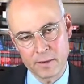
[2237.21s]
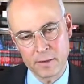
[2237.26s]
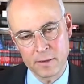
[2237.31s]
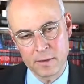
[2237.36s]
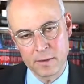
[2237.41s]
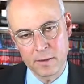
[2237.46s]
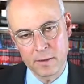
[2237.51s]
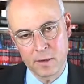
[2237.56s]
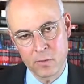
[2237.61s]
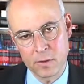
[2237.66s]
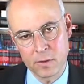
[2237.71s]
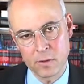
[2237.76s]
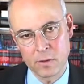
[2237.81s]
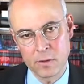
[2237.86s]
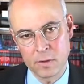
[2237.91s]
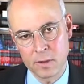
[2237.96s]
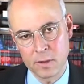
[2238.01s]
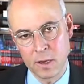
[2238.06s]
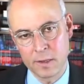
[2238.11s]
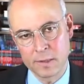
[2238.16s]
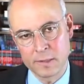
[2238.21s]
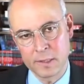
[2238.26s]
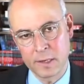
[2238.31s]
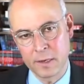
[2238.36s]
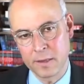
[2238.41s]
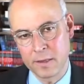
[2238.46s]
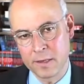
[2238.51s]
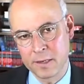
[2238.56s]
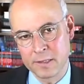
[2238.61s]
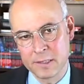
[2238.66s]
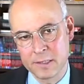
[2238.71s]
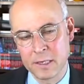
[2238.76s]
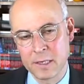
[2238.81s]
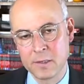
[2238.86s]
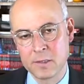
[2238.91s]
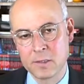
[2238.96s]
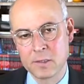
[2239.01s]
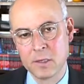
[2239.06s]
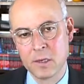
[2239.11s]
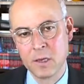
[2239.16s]
the onset of the
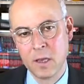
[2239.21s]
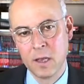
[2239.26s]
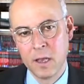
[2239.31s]
disease,